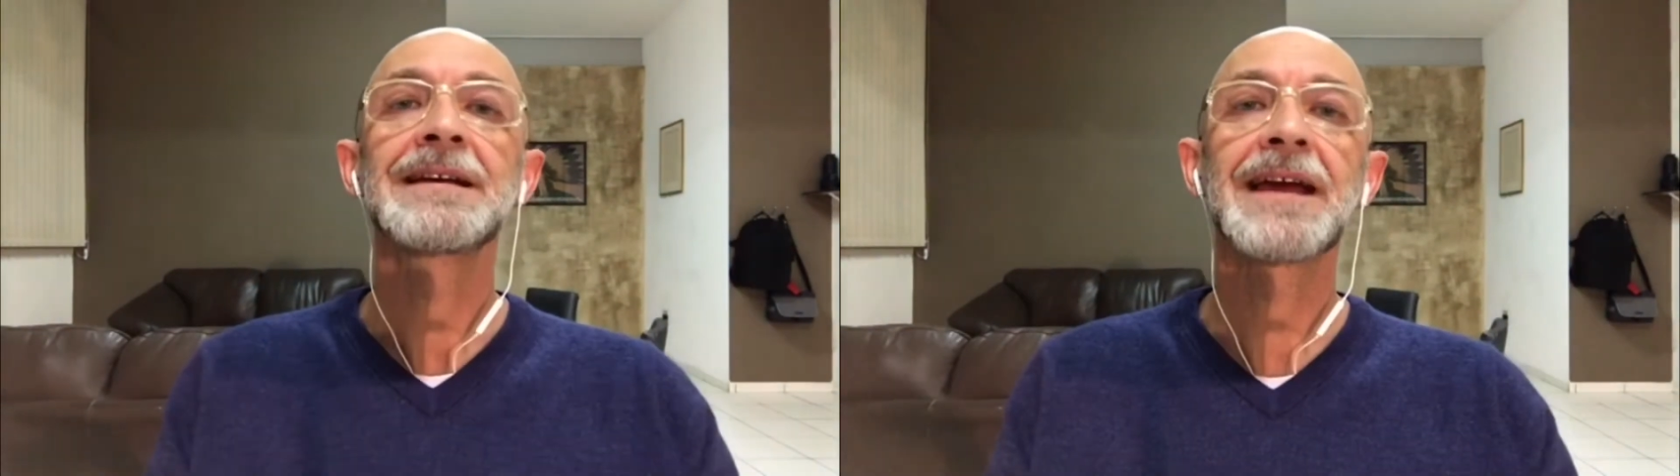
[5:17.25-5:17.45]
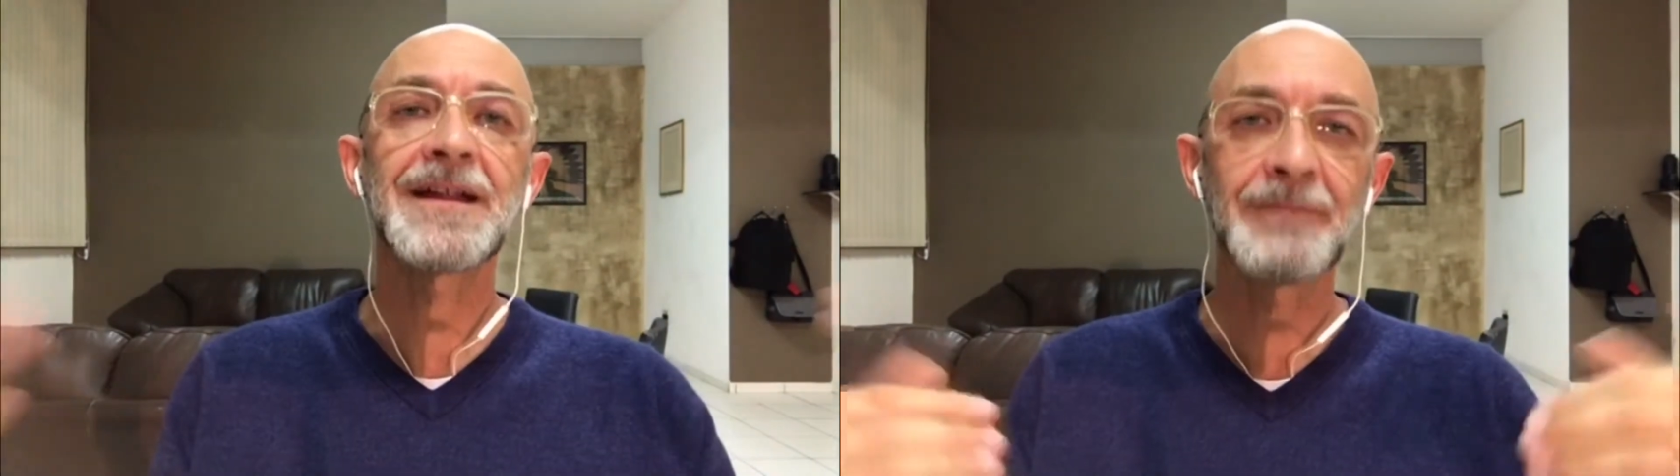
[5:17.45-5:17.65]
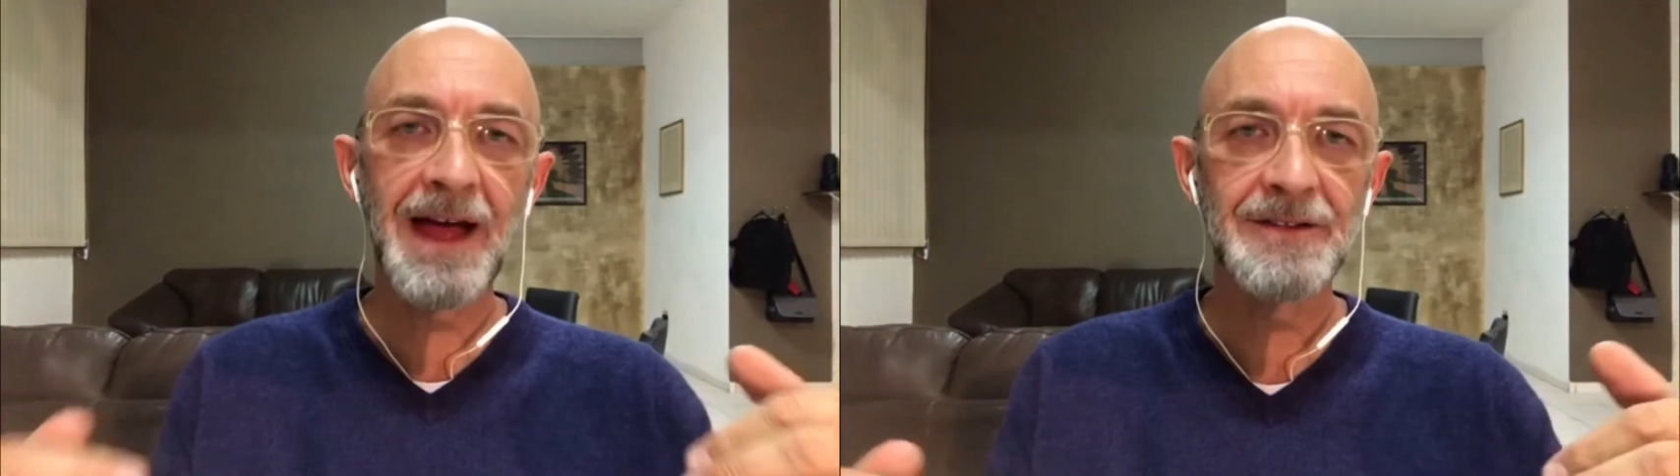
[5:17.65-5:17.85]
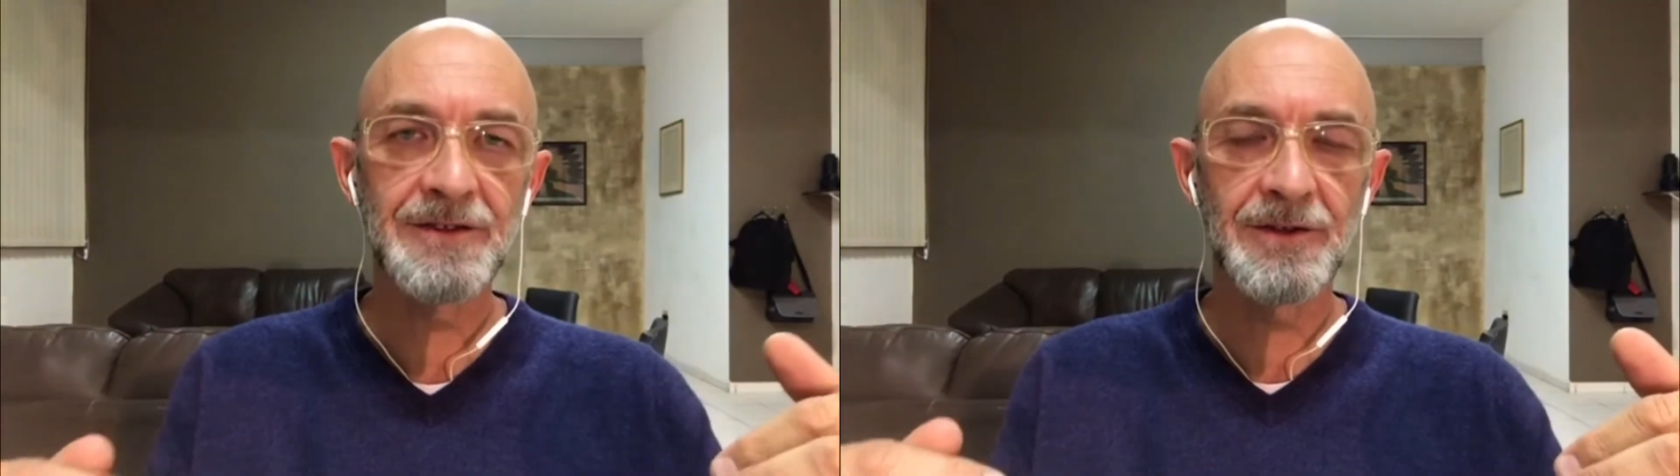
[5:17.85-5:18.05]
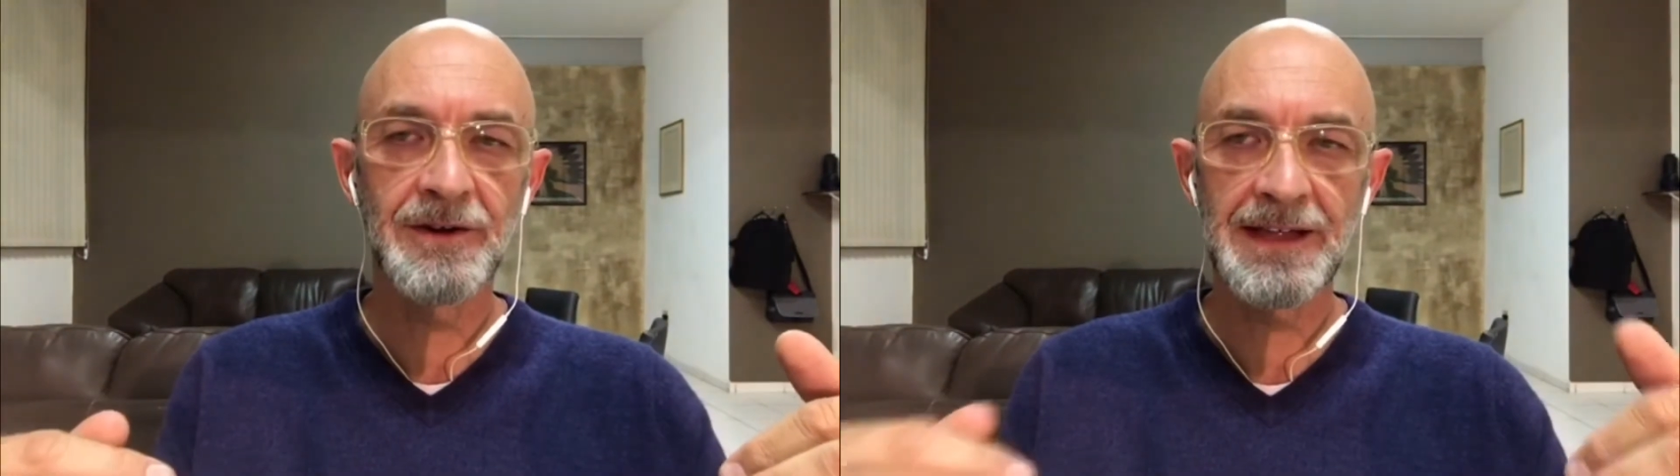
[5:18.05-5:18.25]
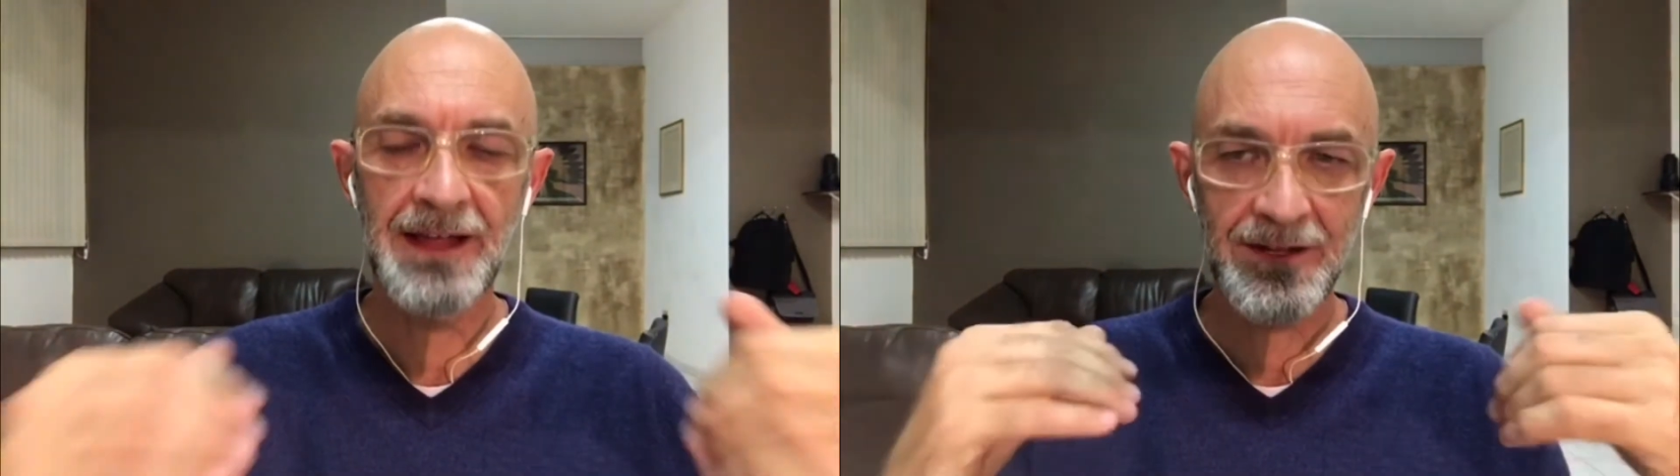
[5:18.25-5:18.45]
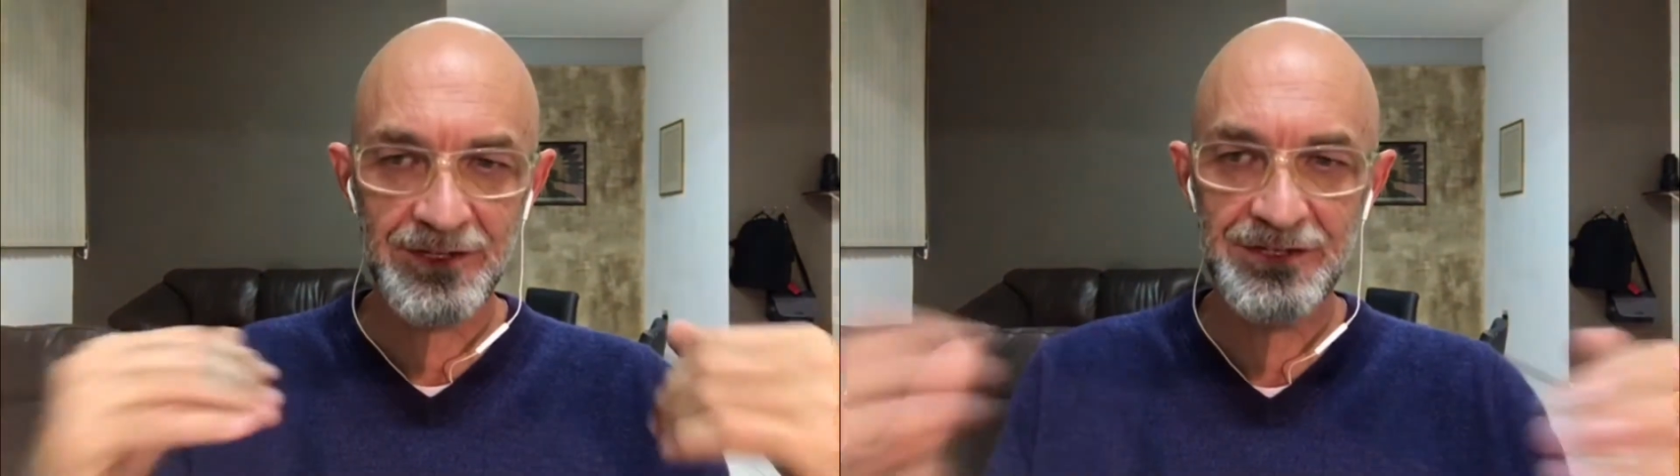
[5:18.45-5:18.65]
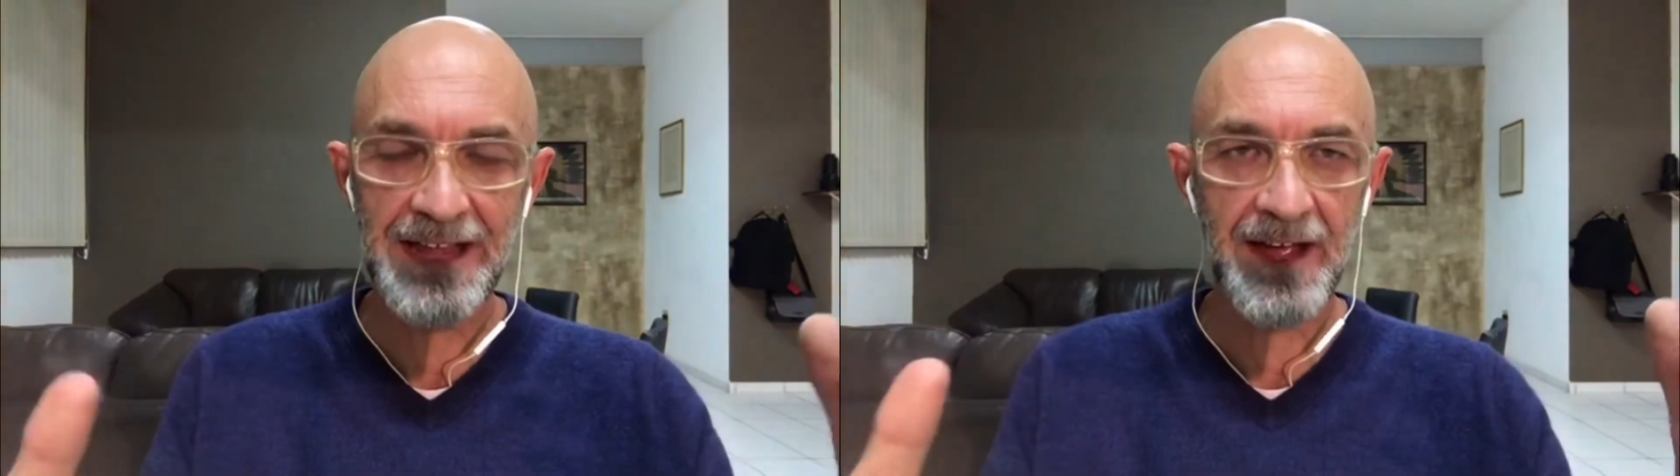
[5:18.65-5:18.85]
Getting back to learning
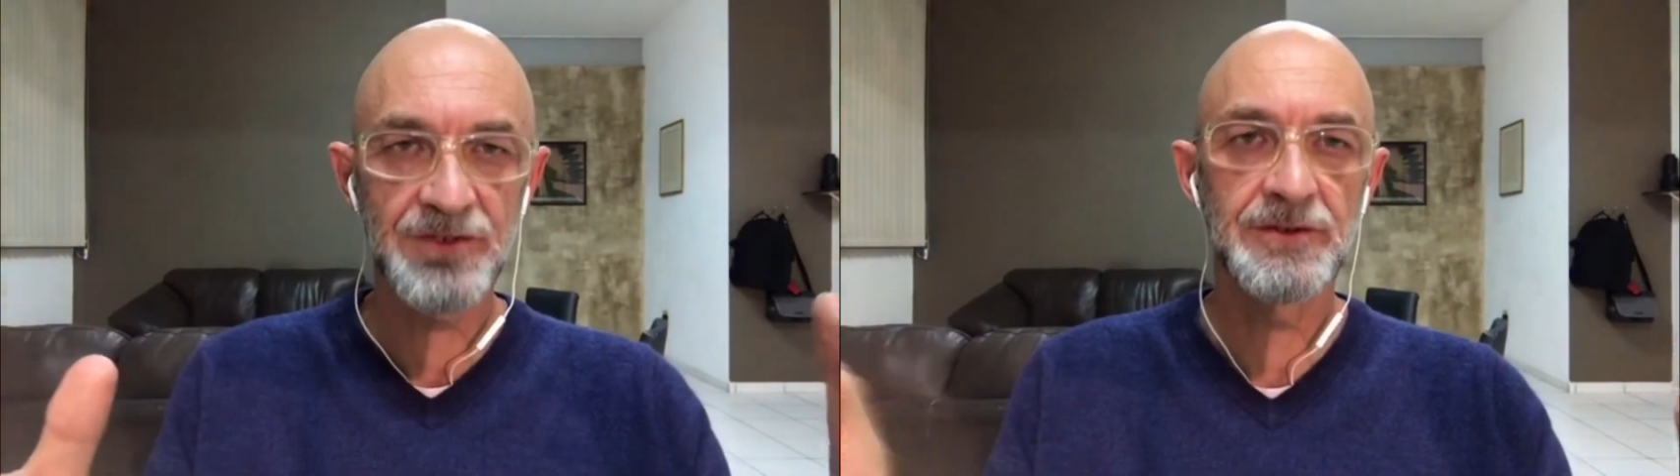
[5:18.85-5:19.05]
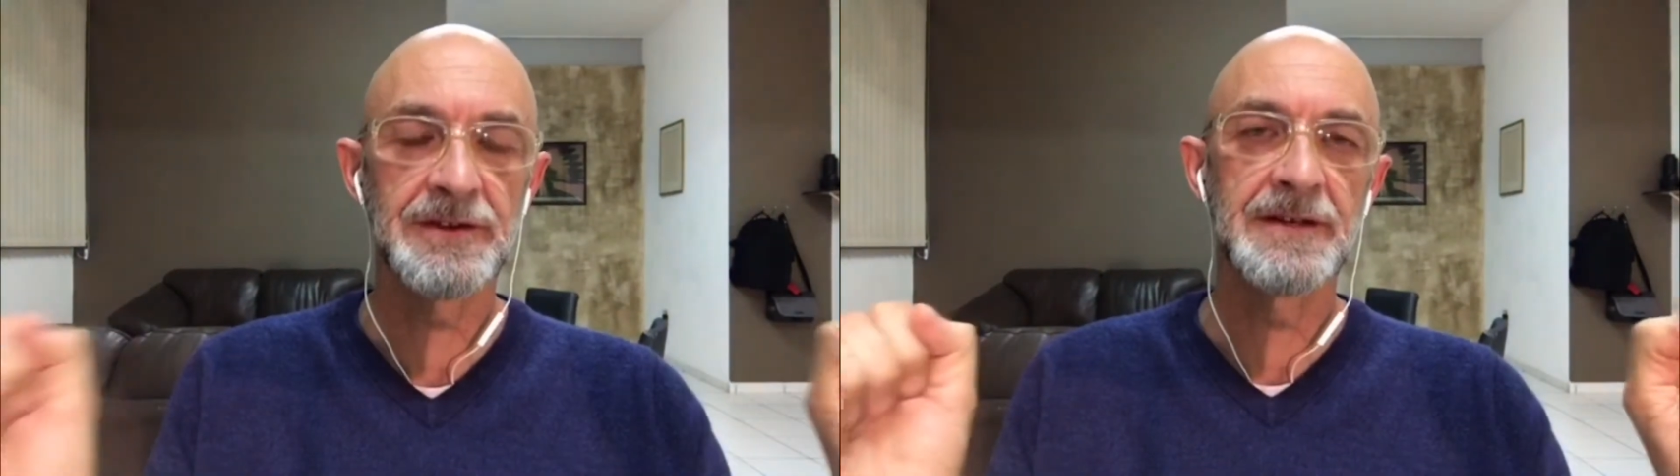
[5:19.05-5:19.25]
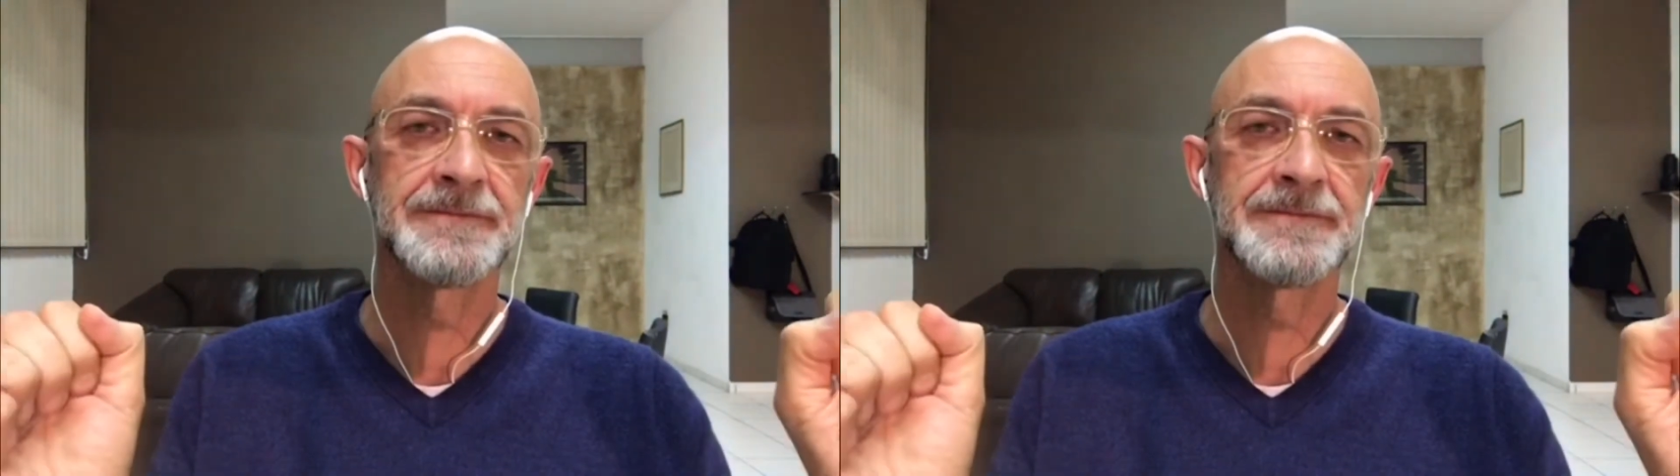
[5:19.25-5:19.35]
English naturally.